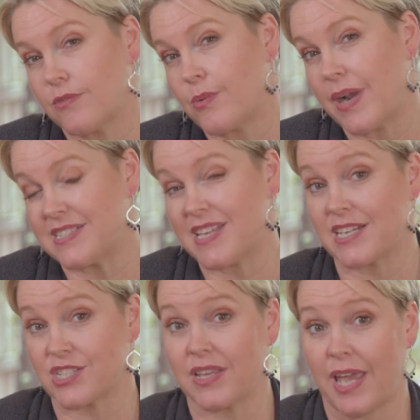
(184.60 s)
for what has
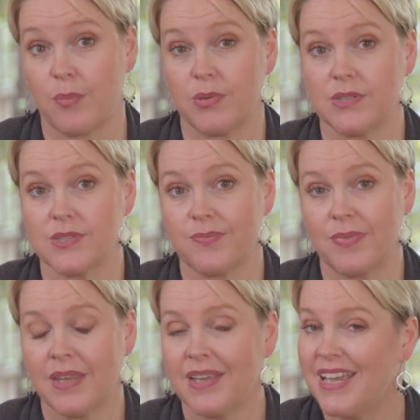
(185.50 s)
actually happened.
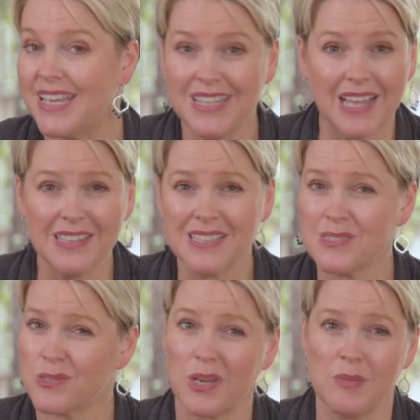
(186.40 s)
Yelling,
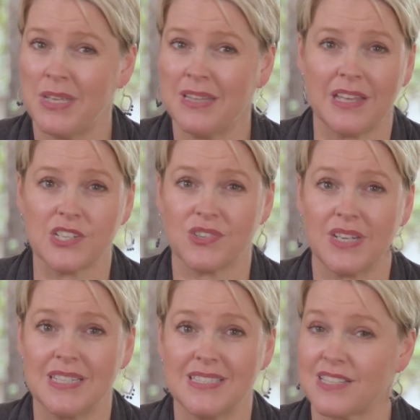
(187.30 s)
screaming,
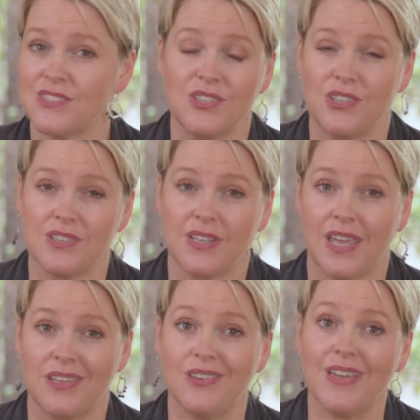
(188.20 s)
lecturing doesn't usually
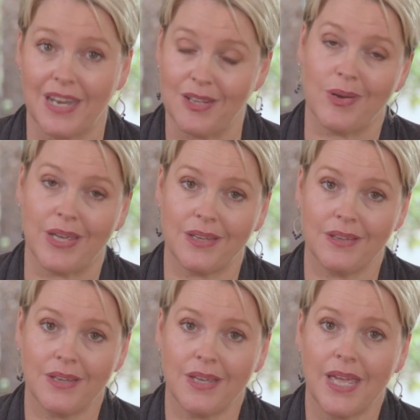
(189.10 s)
get you anywhere.
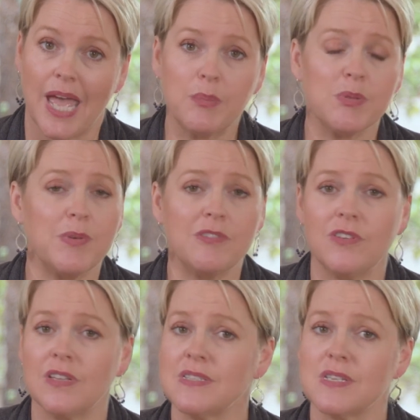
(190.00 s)
And with big
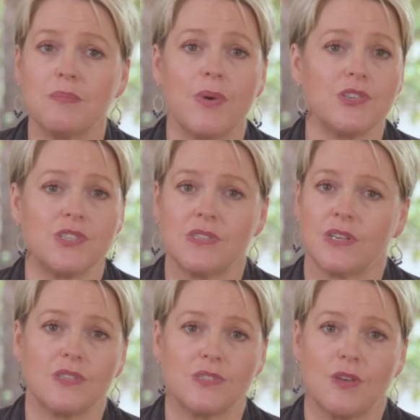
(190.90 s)
feelings and emotions
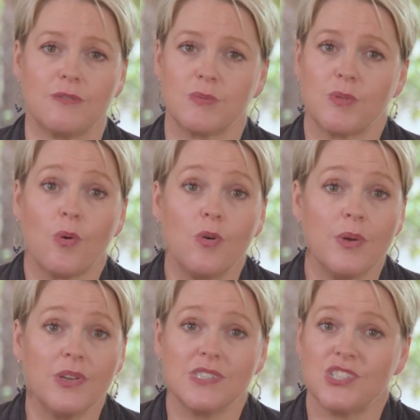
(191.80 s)
that can surface with
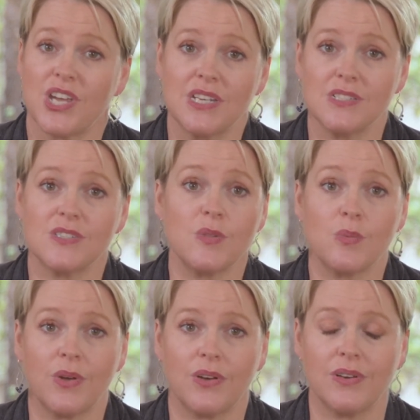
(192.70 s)
hormones and changes in the
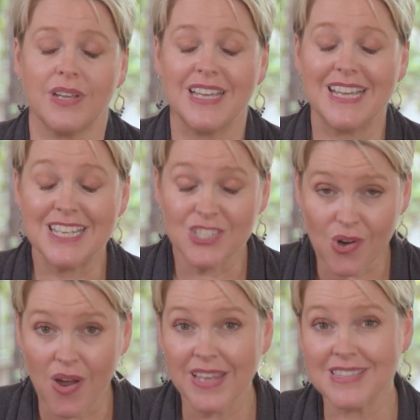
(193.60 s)
world,
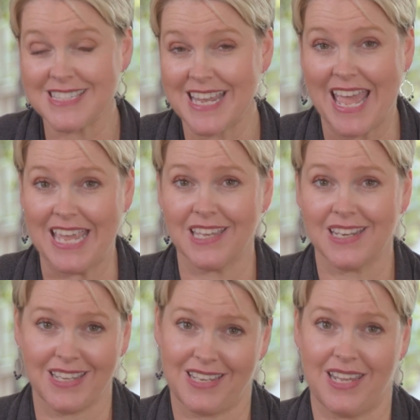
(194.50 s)
try and stay anchored
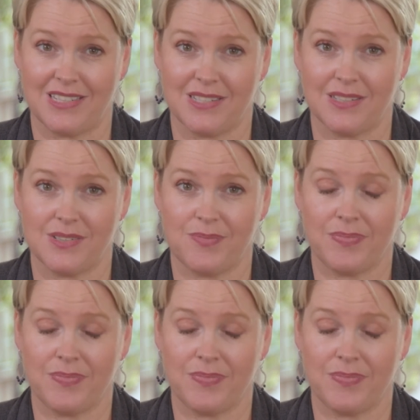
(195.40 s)
and connected.